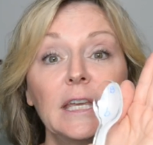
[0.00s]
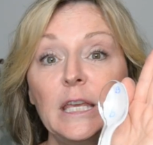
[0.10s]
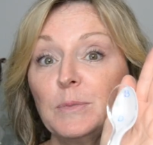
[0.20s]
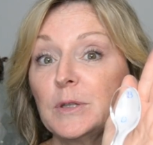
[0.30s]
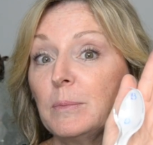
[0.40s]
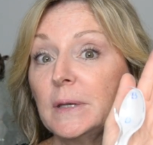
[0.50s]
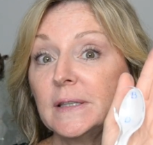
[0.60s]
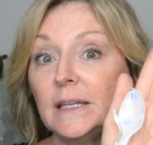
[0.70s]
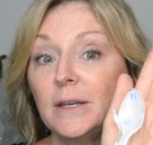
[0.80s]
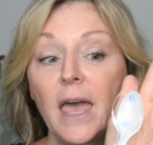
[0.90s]
Keeps them
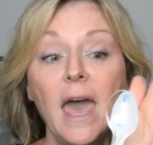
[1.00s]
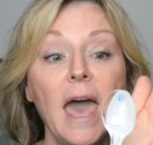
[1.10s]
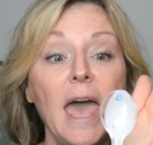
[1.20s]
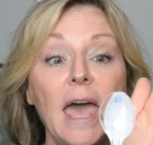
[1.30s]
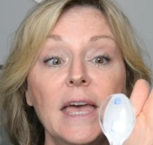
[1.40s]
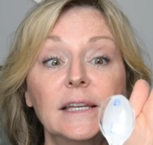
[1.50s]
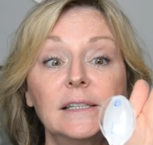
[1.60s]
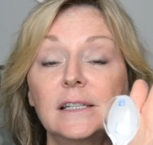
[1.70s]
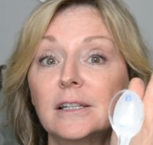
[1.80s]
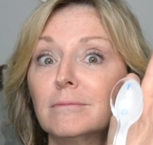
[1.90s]
busy and